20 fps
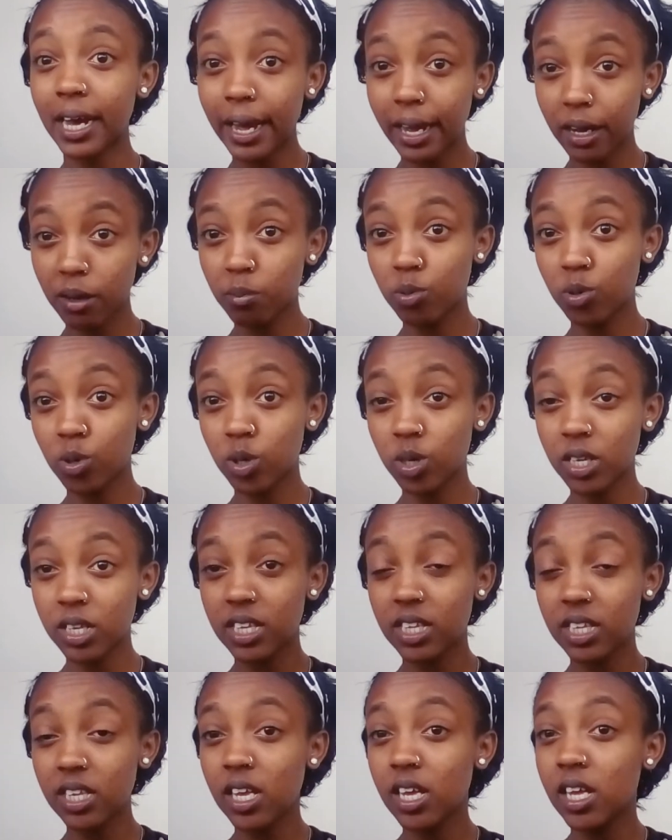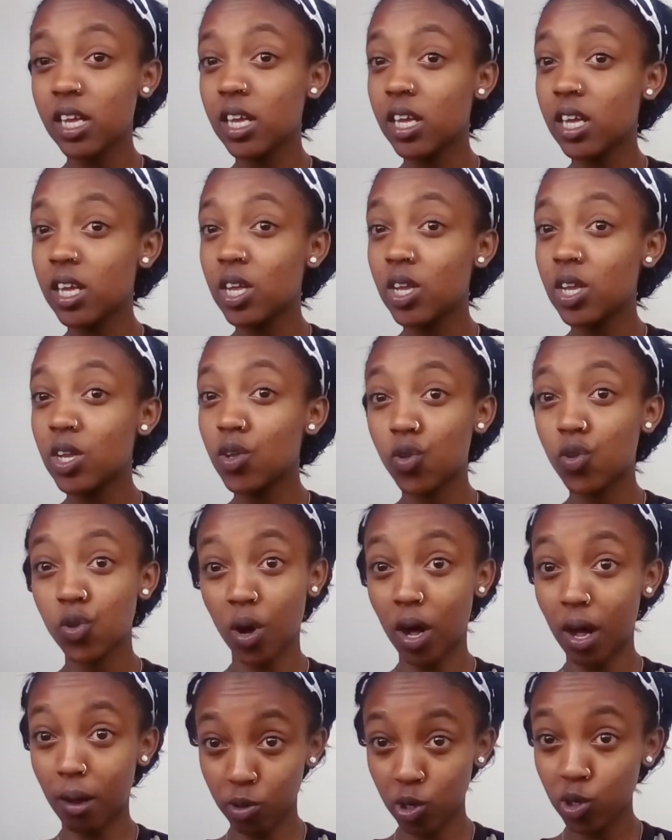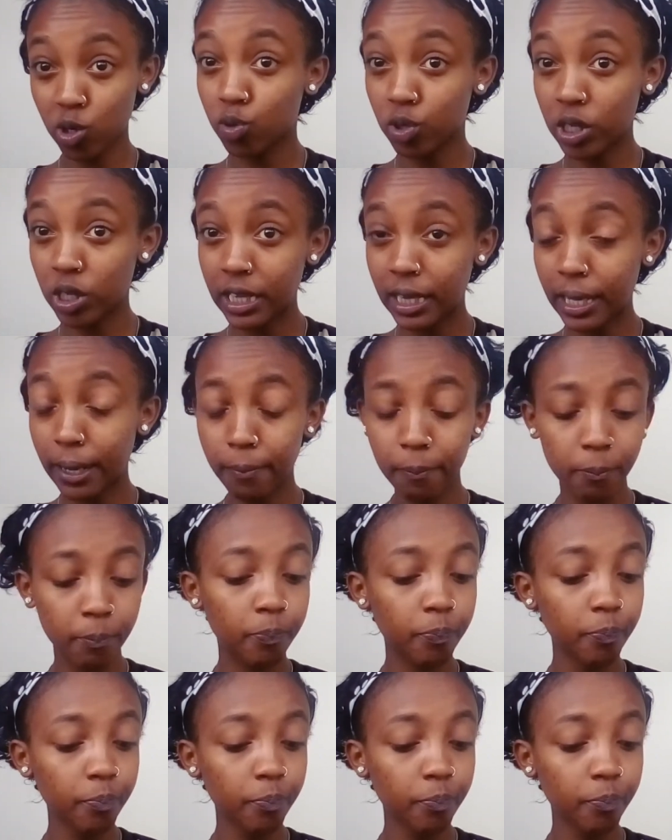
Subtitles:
eyebrows, so I'm not doing them.